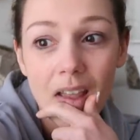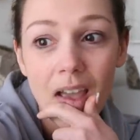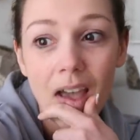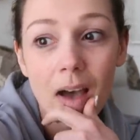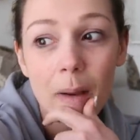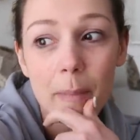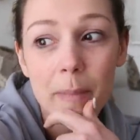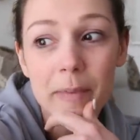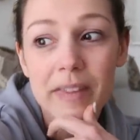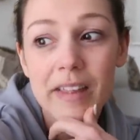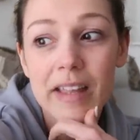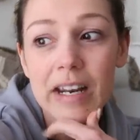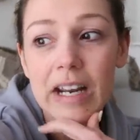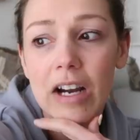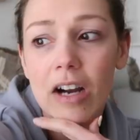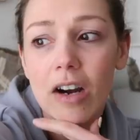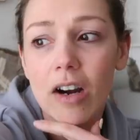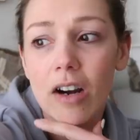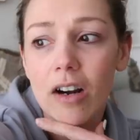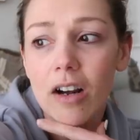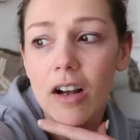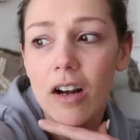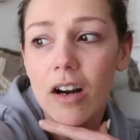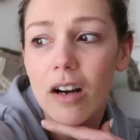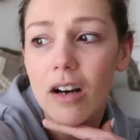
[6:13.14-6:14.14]
um, and then I
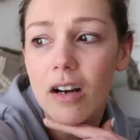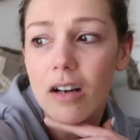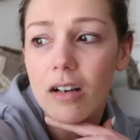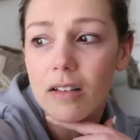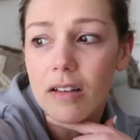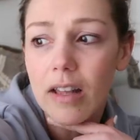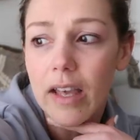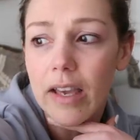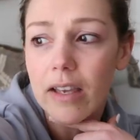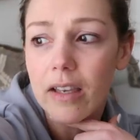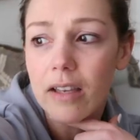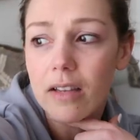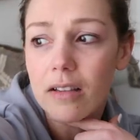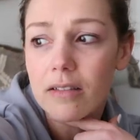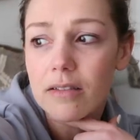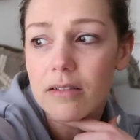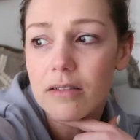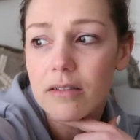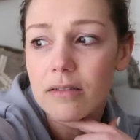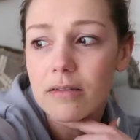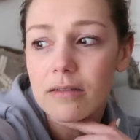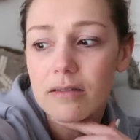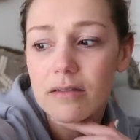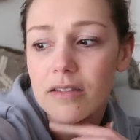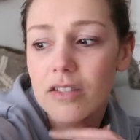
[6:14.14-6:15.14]
heard her like
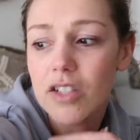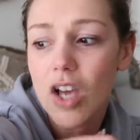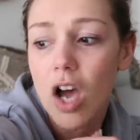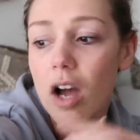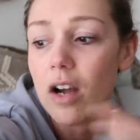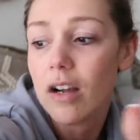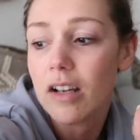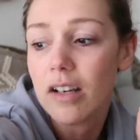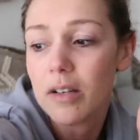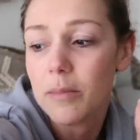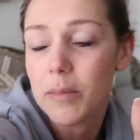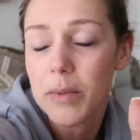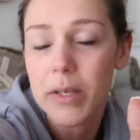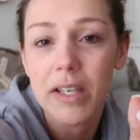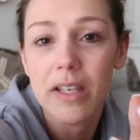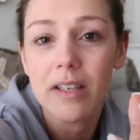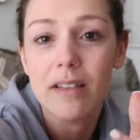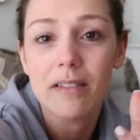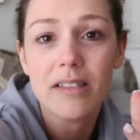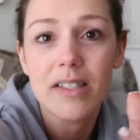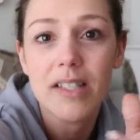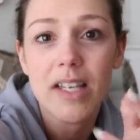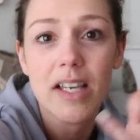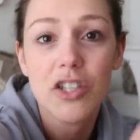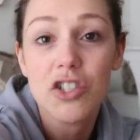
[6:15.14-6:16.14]
talking to me,
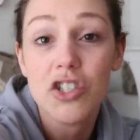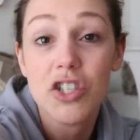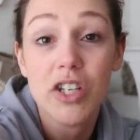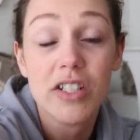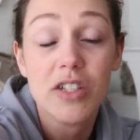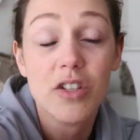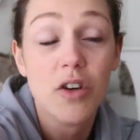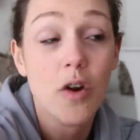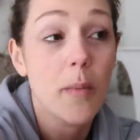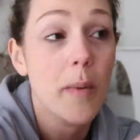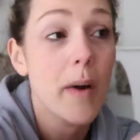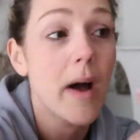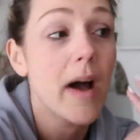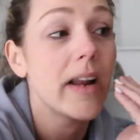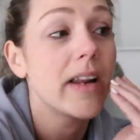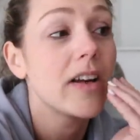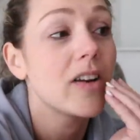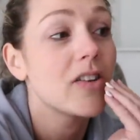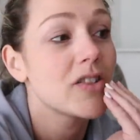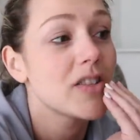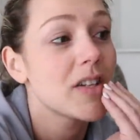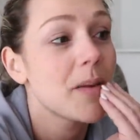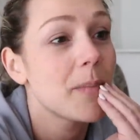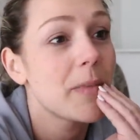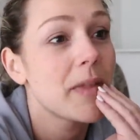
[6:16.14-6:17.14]
saying she had to go potty
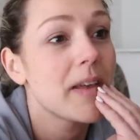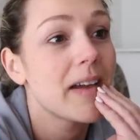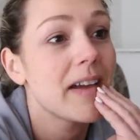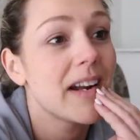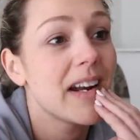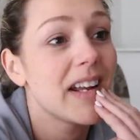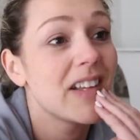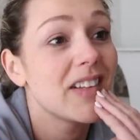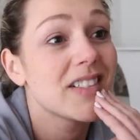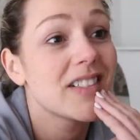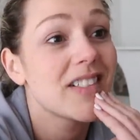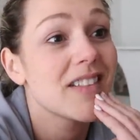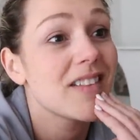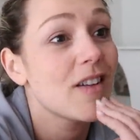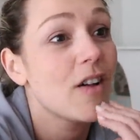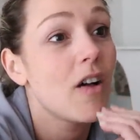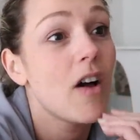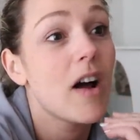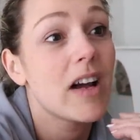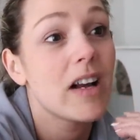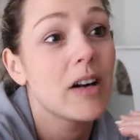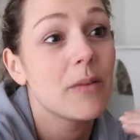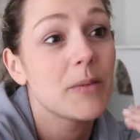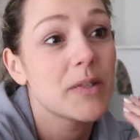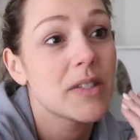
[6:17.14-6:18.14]
or something, and I looked at the
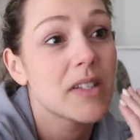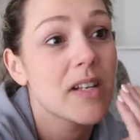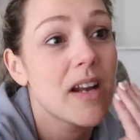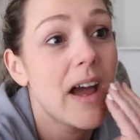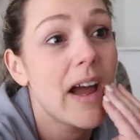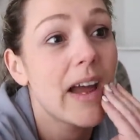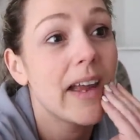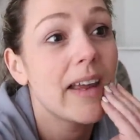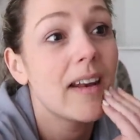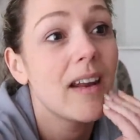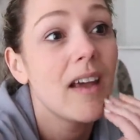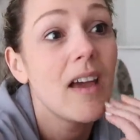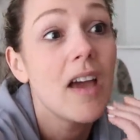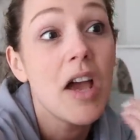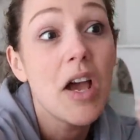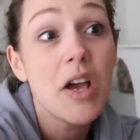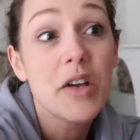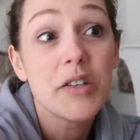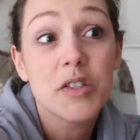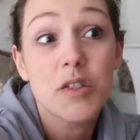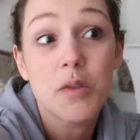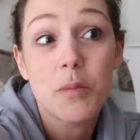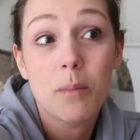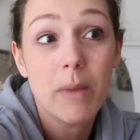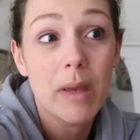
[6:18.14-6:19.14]
clock and it was nine.
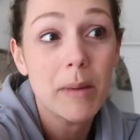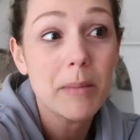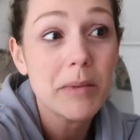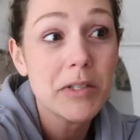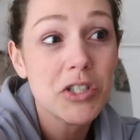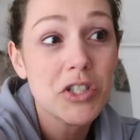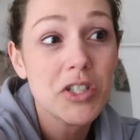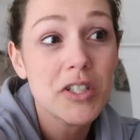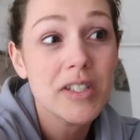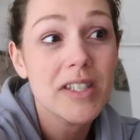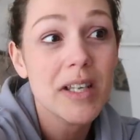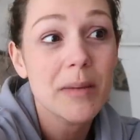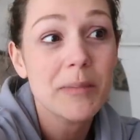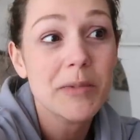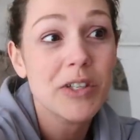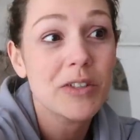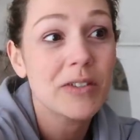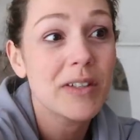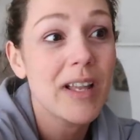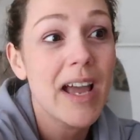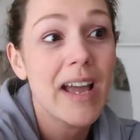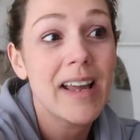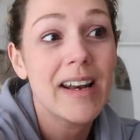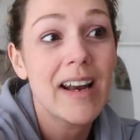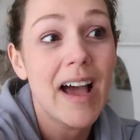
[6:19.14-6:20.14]
So maybe she slept till
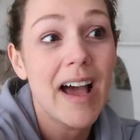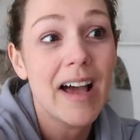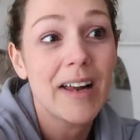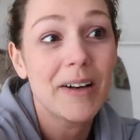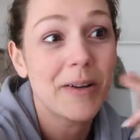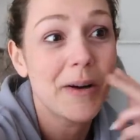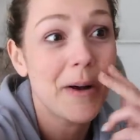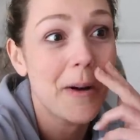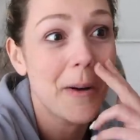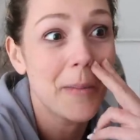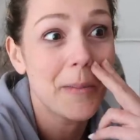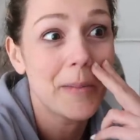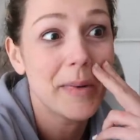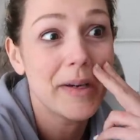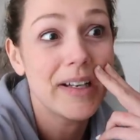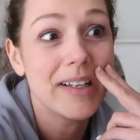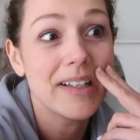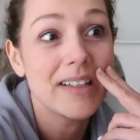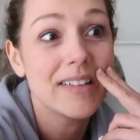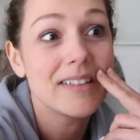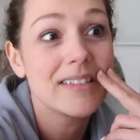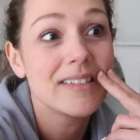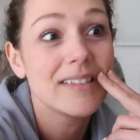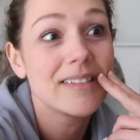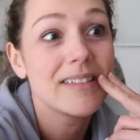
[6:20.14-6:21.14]
nine. I don't know,
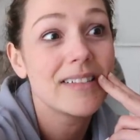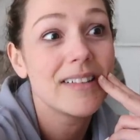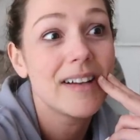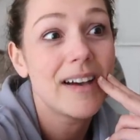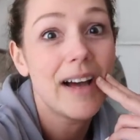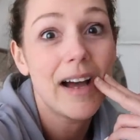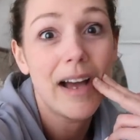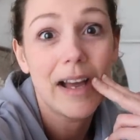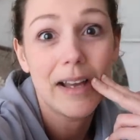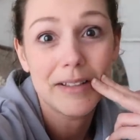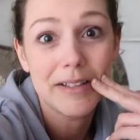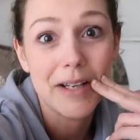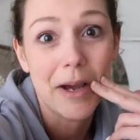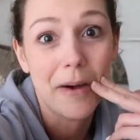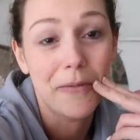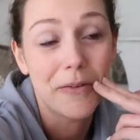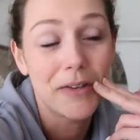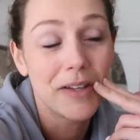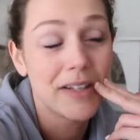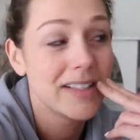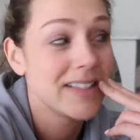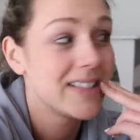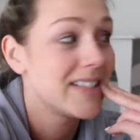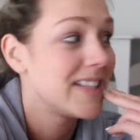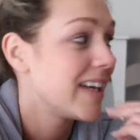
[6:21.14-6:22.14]
but I
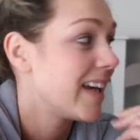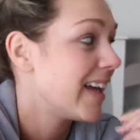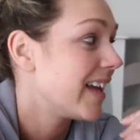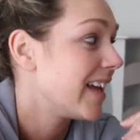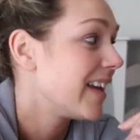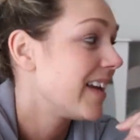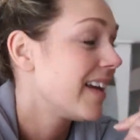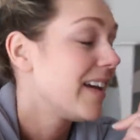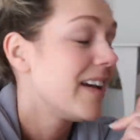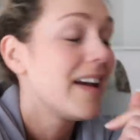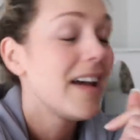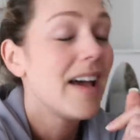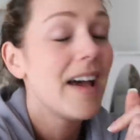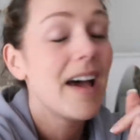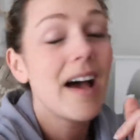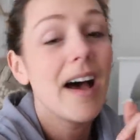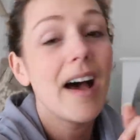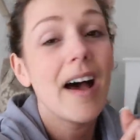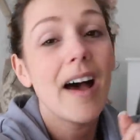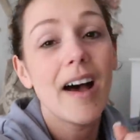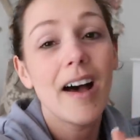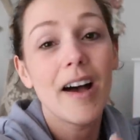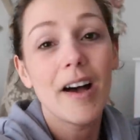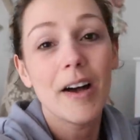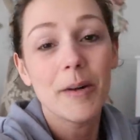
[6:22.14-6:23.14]
definitely did.
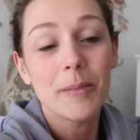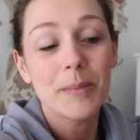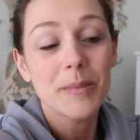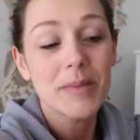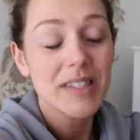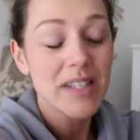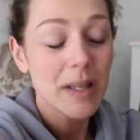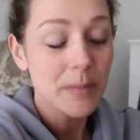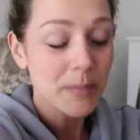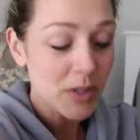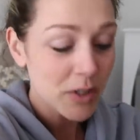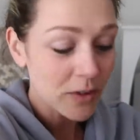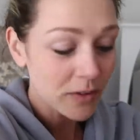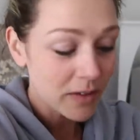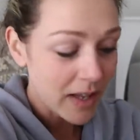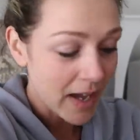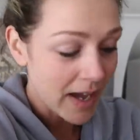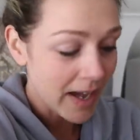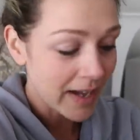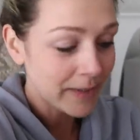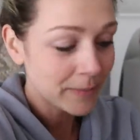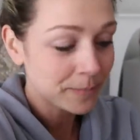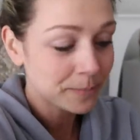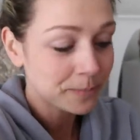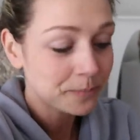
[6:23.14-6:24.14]
Um, slept till
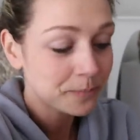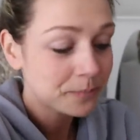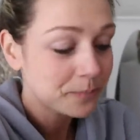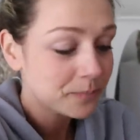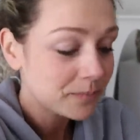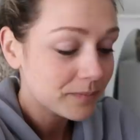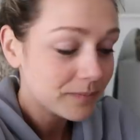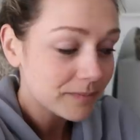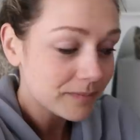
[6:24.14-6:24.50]
nine.